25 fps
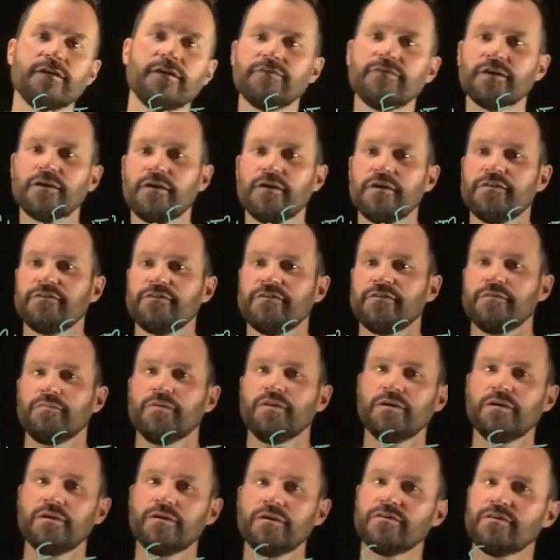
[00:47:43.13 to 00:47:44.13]
very
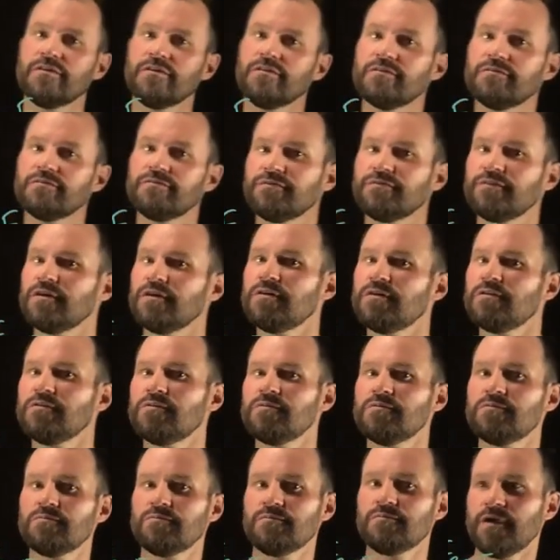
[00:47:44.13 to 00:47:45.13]
similar to the
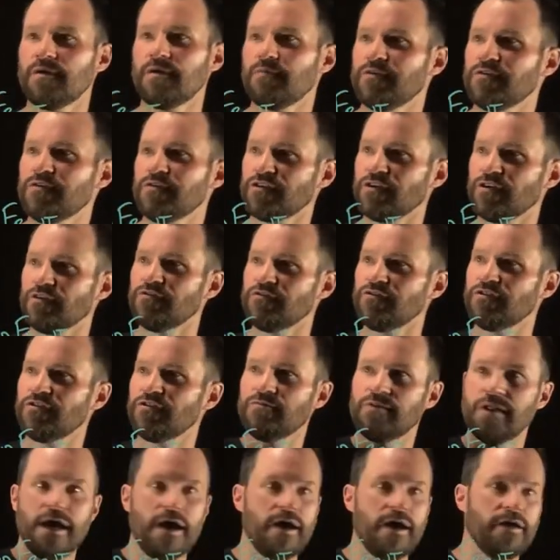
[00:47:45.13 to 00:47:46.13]
flow that we showed you
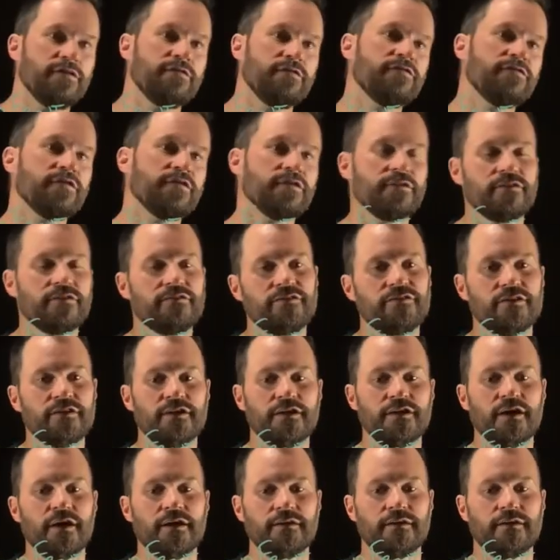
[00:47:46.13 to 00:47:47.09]
not using the CDN.